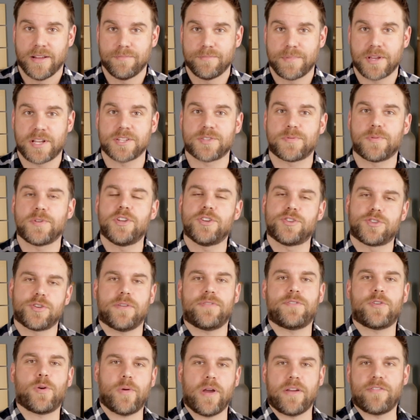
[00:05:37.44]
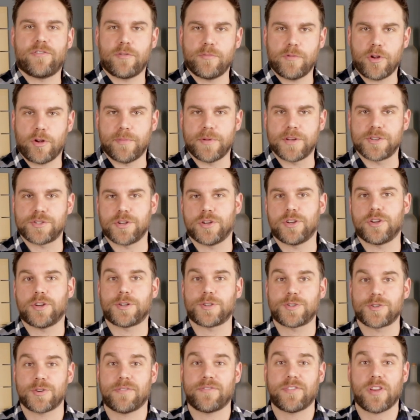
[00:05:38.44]
because when you drift away from your mission,
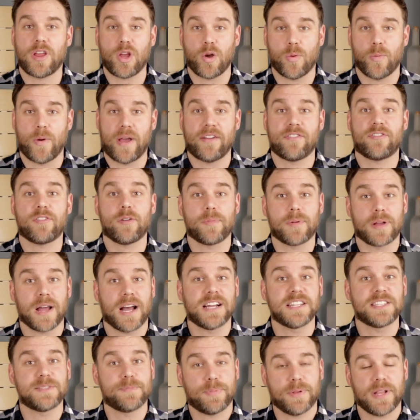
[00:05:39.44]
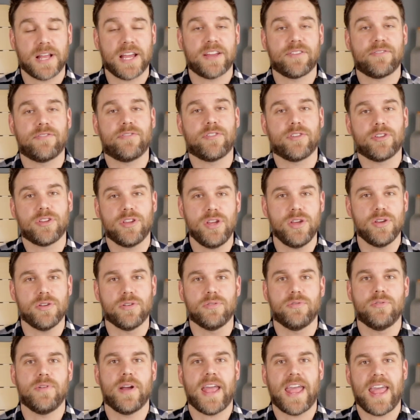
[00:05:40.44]
you're drifting away from God's plan for
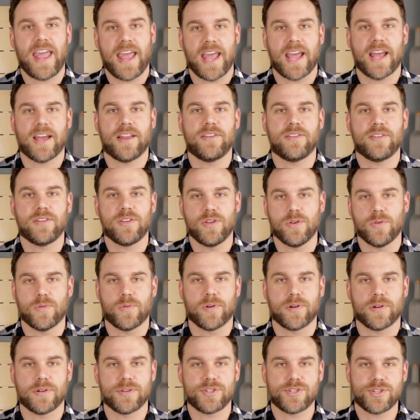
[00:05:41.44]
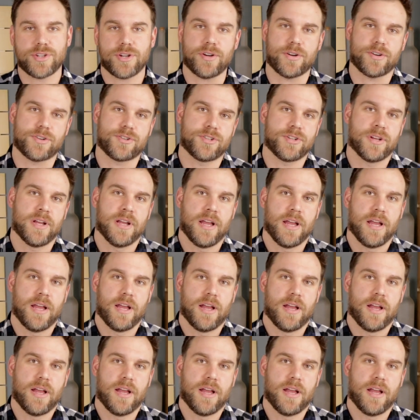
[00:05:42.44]
you and your church.